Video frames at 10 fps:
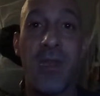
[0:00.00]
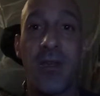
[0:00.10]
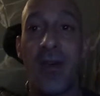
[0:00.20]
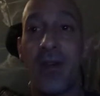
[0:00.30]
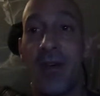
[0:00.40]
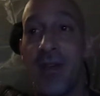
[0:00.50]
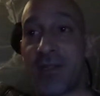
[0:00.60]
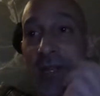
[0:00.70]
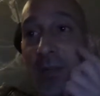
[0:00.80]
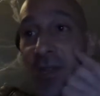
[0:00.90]
on
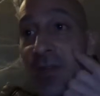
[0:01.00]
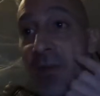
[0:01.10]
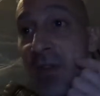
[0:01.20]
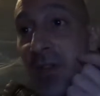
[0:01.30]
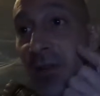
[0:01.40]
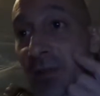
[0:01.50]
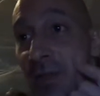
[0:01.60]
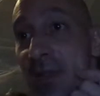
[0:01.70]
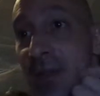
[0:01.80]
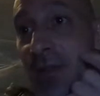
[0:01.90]
some of his
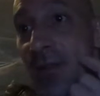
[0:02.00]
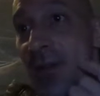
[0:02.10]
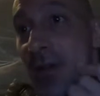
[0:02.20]
videos there.